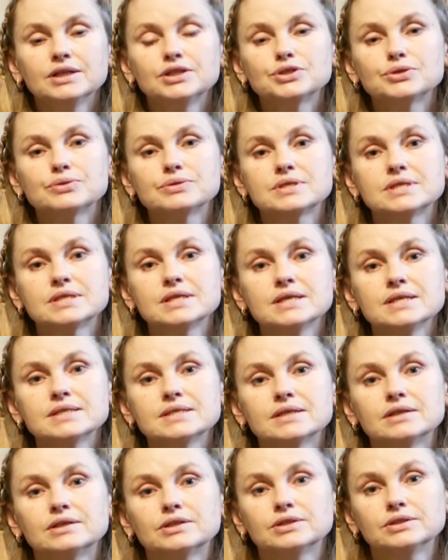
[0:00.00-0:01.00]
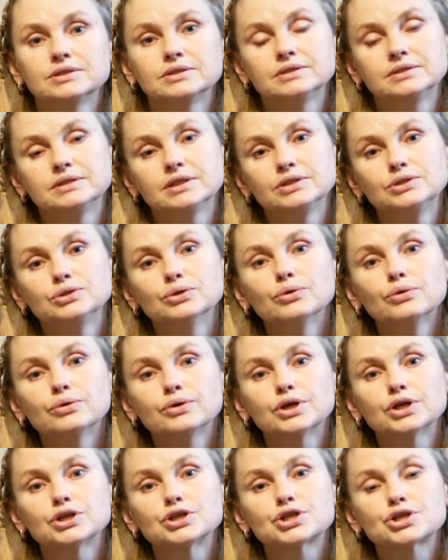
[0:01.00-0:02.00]
to scissor the
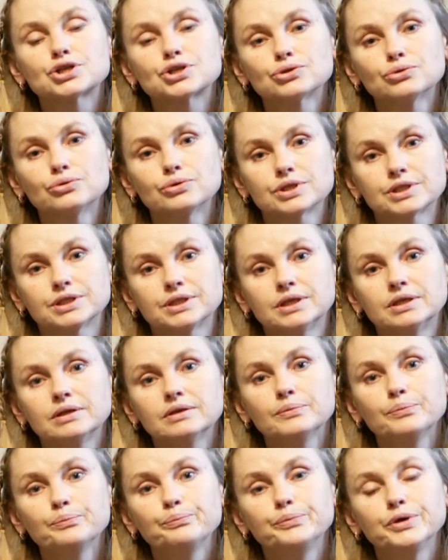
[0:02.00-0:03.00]
dog shorter,